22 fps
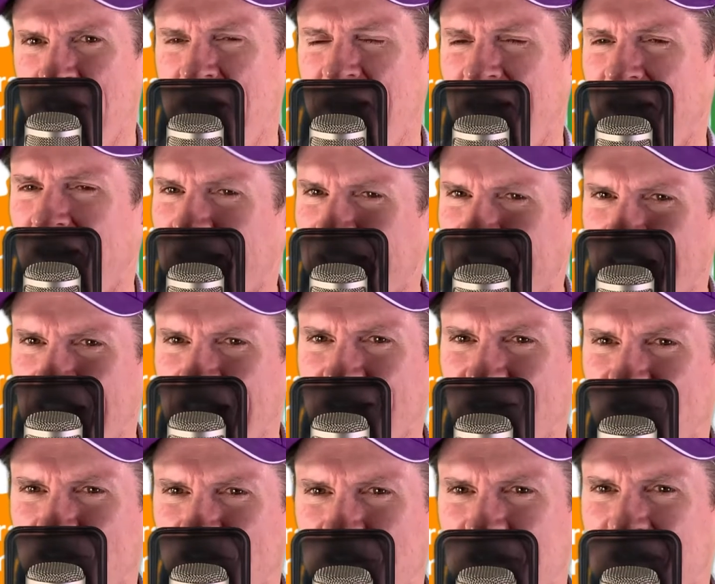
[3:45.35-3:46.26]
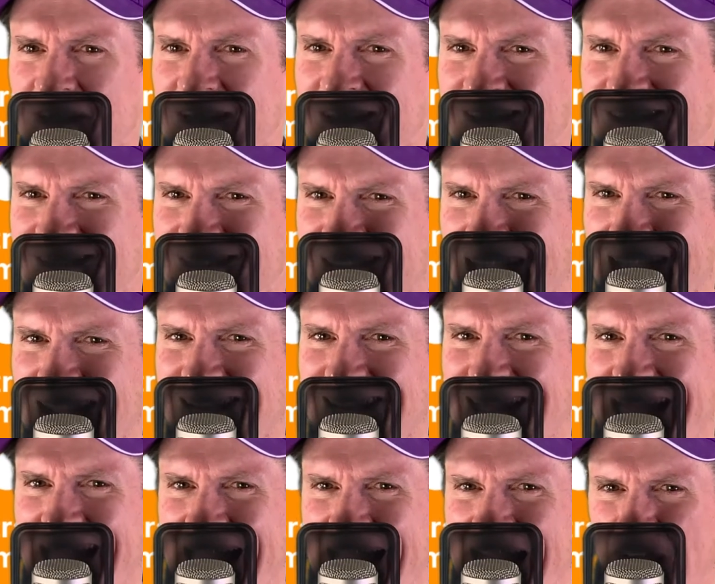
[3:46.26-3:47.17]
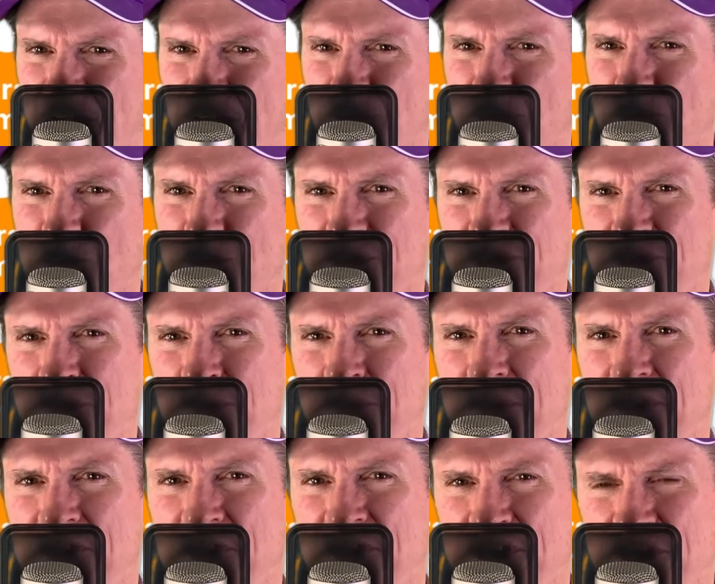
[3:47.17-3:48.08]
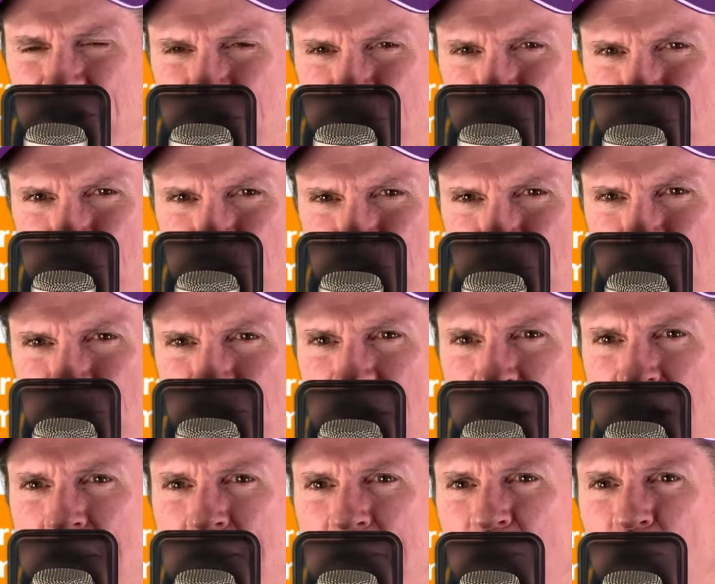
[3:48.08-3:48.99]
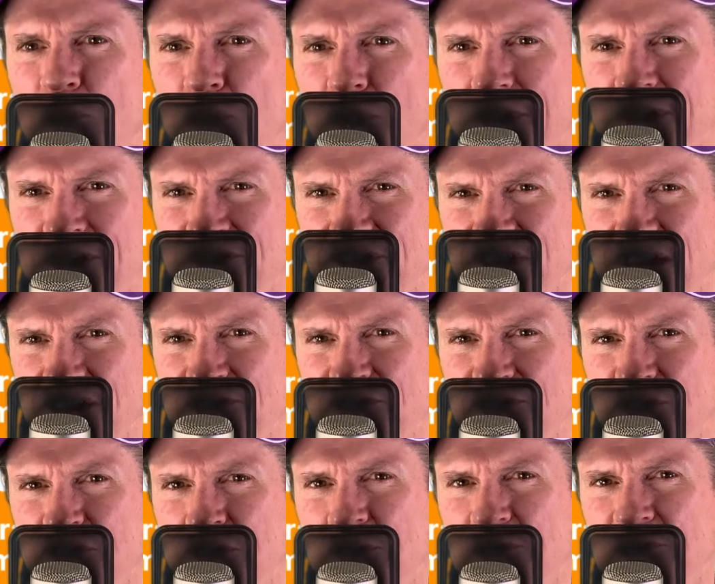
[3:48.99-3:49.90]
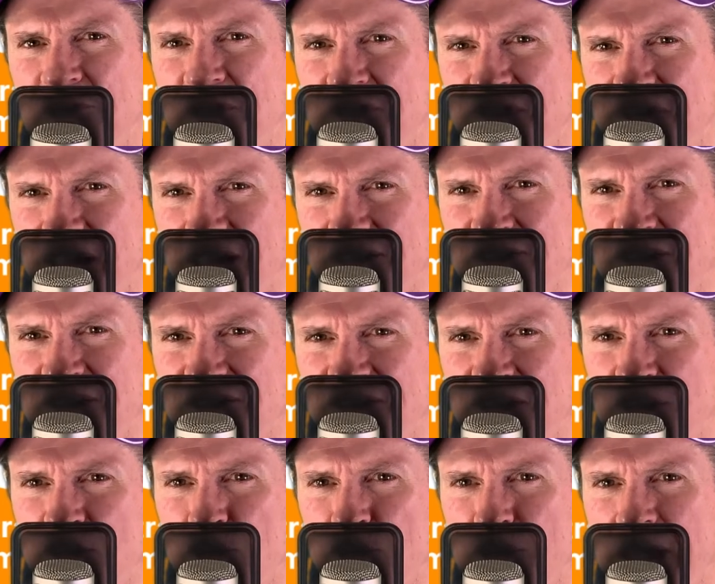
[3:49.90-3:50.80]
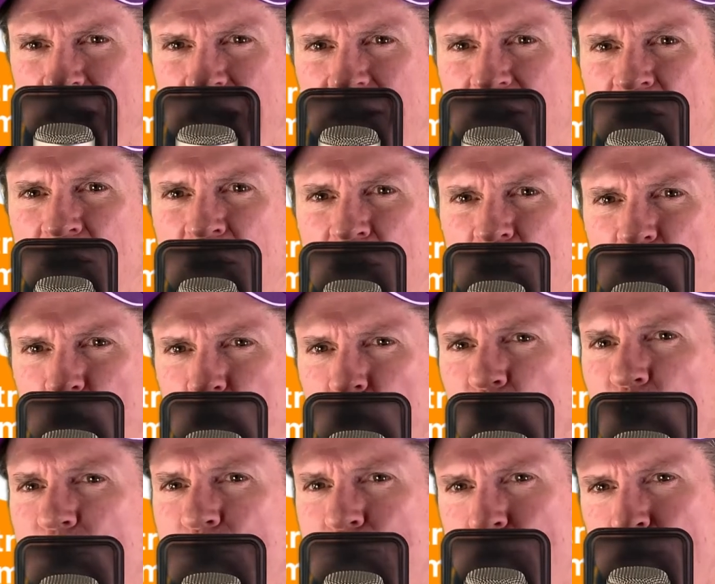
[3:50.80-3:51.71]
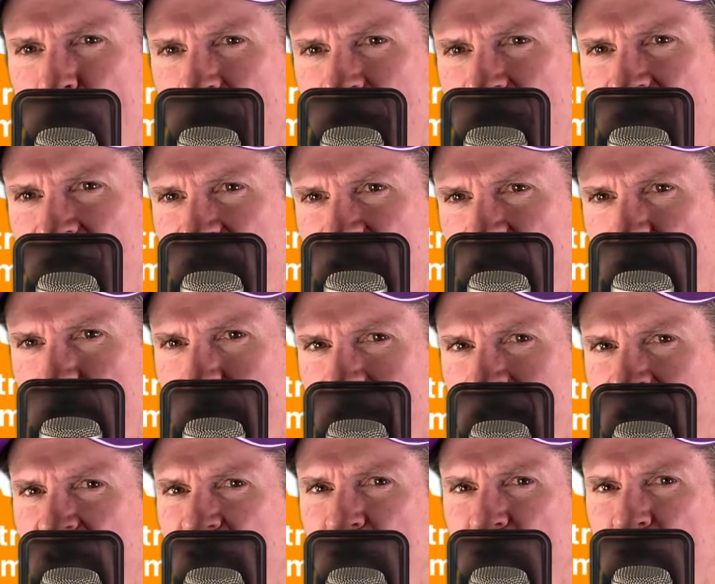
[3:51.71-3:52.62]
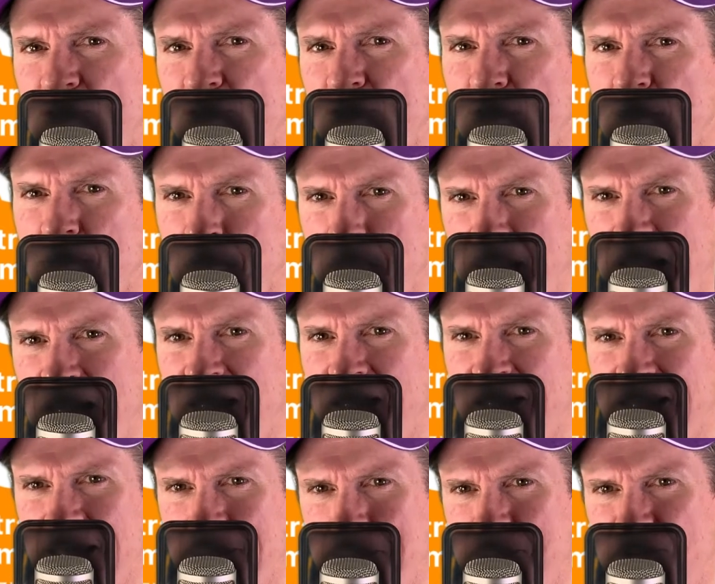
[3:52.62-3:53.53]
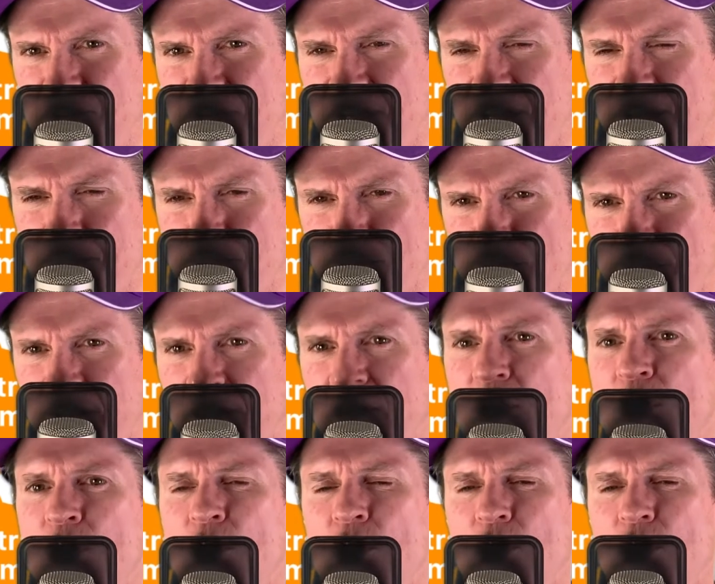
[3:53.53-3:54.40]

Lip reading: And I can't tell you the exact algorithm that it uses, but what it does do is it does actually look at all the products that go into making that particular product.